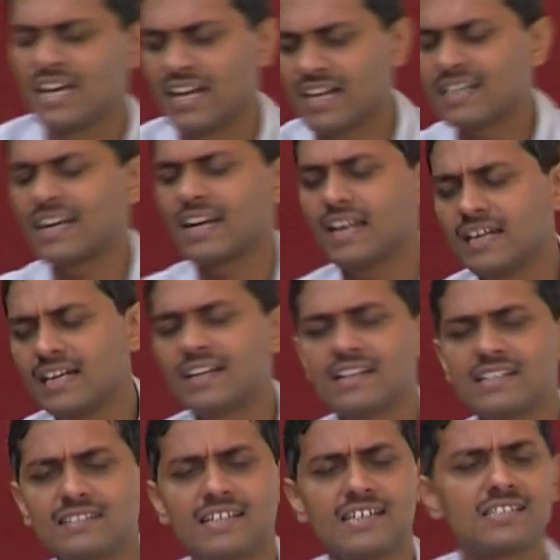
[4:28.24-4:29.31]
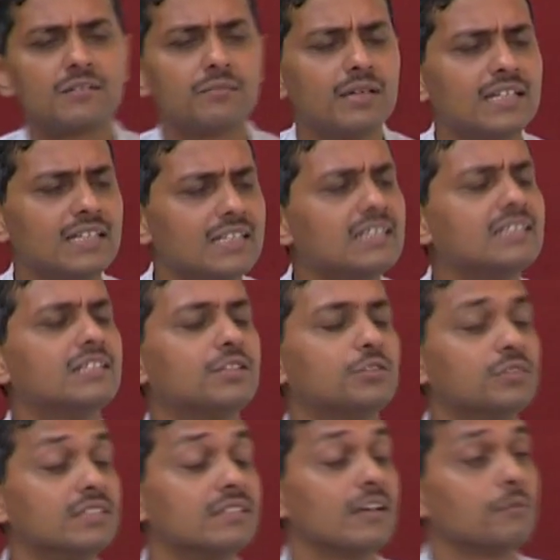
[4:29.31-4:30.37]
Electrical heater is reasonably easy to
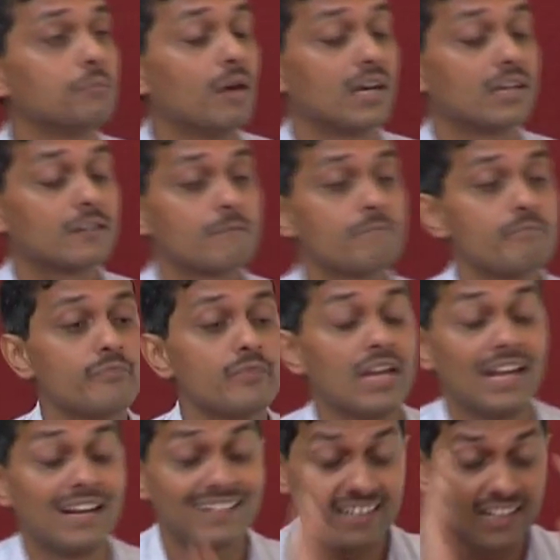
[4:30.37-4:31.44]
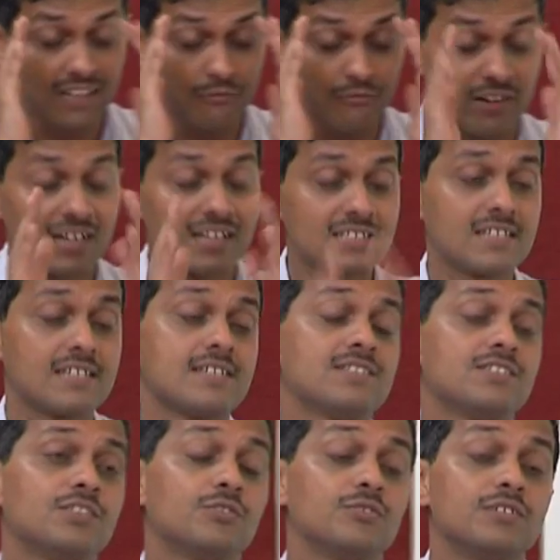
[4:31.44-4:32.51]
design but electrical furnace is
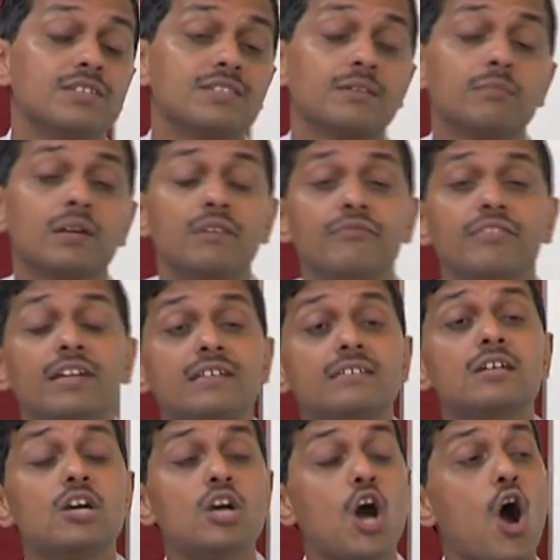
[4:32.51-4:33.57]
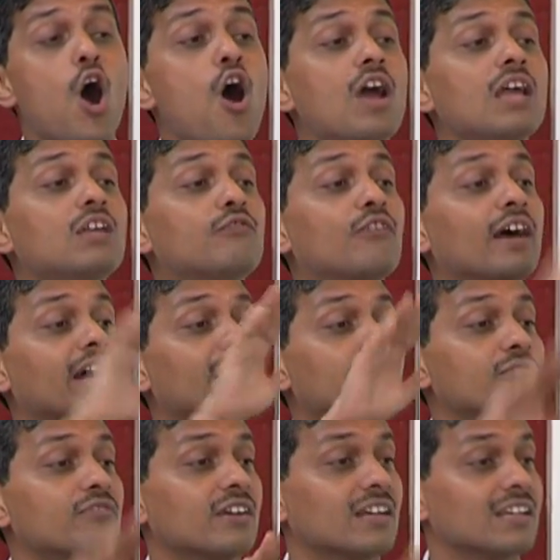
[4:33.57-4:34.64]
easy to design but if it is oil fired
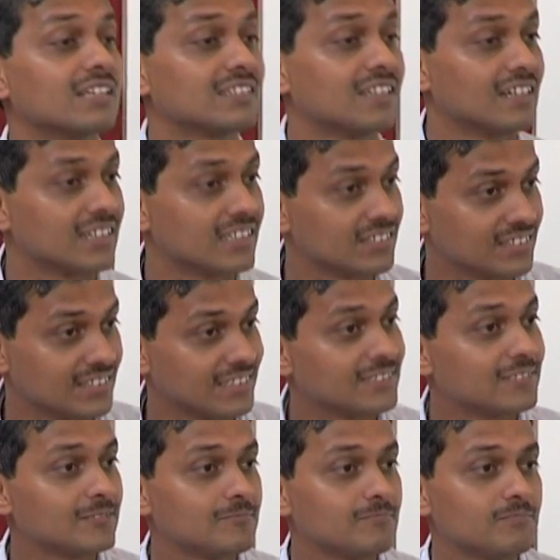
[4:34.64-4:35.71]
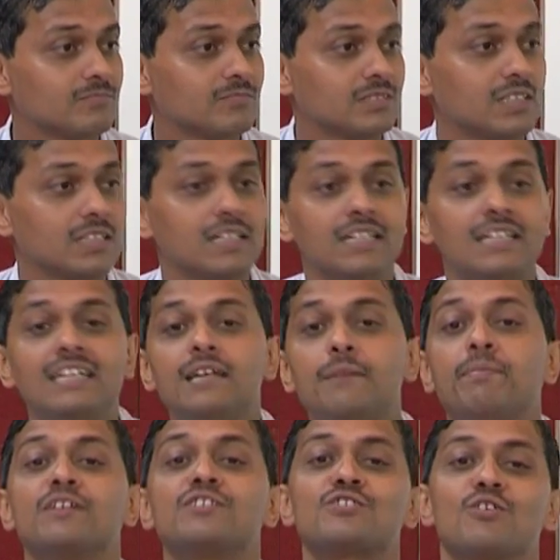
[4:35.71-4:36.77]
furnace let us say it
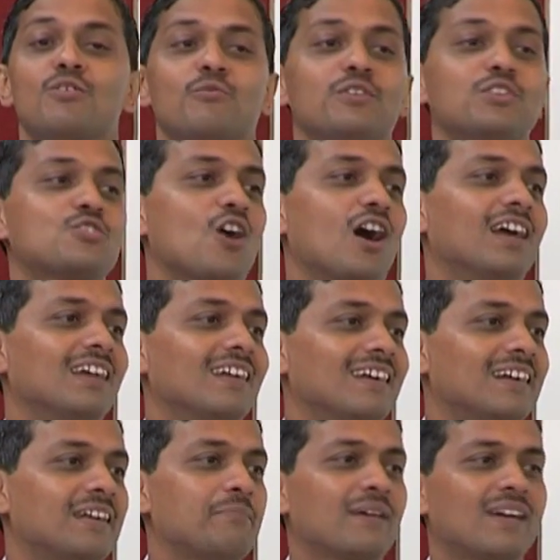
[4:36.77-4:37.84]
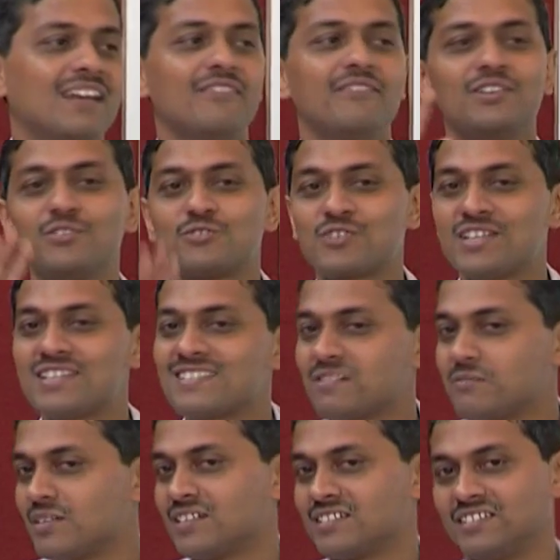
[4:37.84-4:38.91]
depends now which oil typically we use diesel
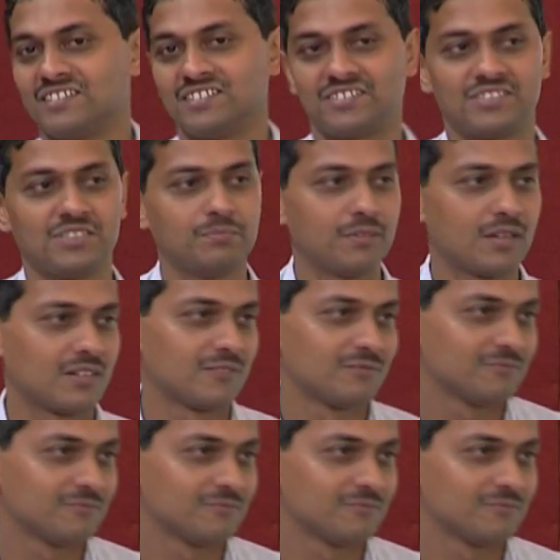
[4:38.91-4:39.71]
because it is cheaper